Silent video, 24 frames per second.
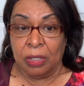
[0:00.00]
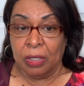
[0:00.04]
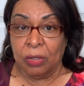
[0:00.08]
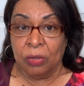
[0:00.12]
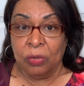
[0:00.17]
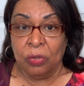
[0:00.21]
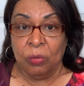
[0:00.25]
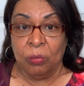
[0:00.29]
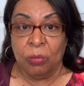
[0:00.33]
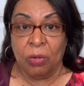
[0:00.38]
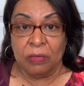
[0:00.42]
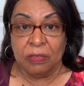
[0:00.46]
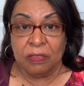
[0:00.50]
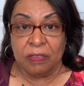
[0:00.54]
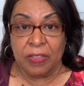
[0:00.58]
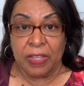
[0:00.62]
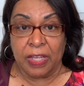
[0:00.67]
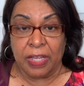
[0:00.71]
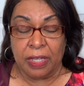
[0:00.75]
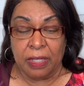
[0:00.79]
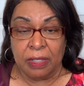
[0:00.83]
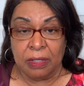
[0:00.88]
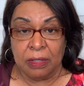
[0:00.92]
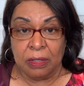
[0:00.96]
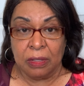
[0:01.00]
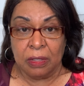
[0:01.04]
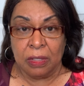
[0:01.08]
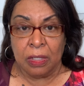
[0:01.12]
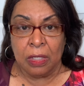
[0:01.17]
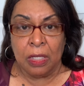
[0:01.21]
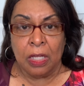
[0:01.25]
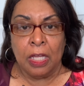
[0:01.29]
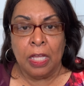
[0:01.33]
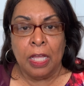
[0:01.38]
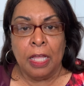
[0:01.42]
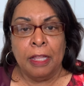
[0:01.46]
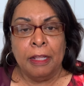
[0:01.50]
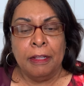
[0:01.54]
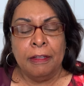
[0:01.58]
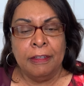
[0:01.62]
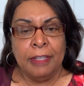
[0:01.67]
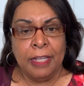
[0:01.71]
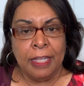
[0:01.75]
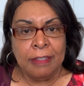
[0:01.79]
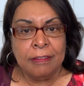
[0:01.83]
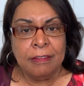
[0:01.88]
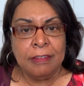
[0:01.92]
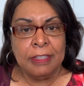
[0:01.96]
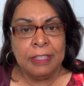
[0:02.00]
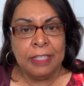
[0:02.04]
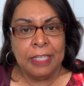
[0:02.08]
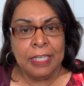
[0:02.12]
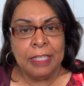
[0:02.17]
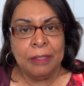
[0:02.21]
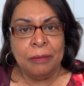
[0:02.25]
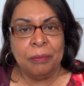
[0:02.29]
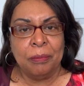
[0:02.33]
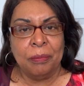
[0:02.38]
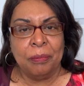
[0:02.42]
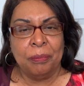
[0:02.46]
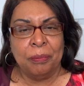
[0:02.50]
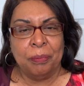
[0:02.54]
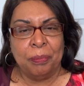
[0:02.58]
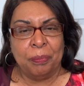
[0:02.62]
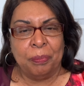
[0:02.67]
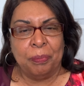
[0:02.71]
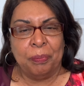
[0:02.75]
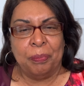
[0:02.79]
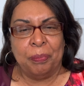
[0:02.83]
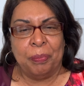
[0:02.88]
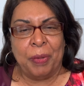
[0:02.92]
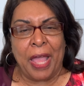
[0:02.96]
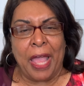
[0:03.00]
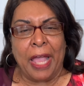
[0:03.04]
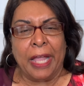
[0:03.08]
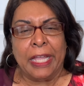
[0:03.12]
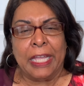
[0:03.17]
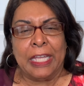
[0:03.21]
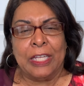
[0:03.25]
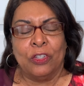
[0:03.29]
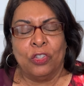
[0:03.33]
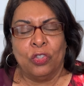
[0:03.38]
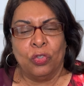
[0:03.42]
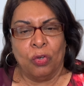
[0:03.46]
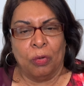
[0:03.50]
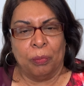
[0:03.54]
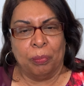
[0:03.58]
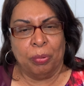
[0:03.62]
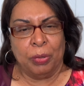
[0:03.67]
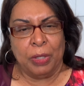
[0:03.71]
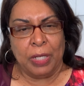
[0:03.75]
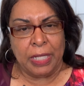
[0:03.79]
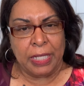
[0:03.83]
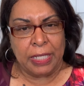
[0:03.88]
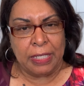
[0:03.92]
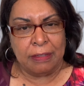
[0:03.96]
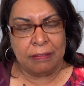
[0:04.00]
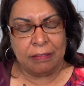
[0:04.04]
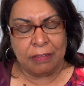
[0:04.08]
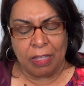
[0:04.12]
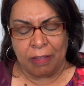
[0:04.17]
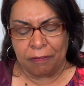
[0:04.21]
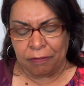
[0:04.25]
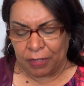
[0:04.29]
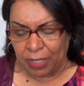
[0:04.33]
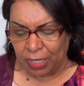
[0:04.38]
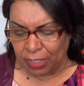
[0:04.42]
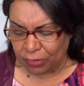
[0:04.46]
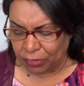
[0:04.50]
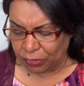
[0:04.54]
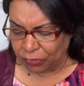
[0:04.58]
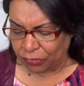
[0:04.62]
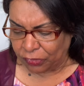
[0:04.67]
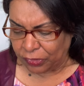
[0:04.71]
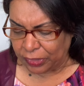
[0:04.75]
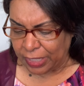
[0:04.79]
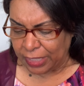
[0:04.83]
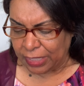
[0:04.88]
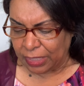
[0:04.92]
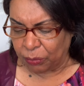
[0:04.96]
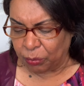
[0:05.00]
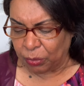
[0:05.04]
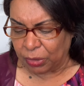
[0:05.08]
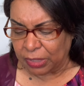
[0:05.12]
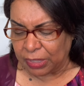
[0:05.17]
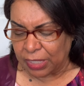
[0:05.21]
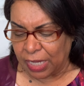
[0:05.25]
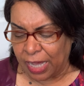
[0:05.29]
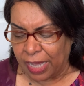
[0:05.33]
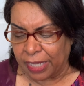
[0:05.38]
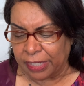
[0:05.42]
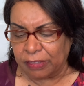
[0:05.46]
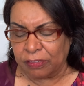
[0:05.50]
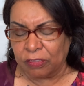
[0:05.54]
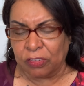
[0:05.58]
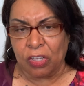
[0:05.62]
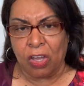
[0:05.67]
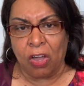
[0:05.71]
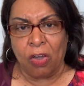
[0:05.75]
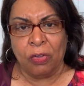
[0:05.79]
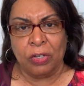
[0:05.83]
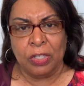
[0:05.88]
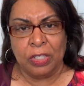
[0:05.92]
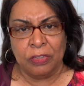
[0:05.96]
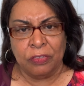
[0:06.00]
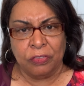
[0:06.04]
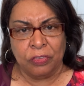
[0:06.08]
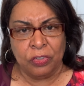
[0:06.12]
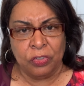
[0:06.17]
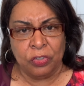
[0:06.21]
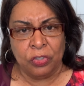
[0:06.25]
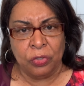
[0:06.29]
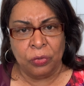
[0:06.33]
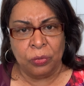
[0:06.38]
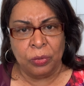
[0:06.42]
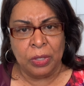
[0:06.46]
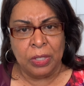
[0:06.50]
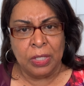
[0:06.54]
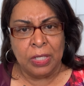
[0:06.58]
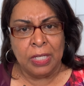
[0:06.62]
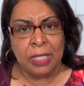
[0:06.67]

Who wants that? Let's get back into a place of understanding what God has called us to do.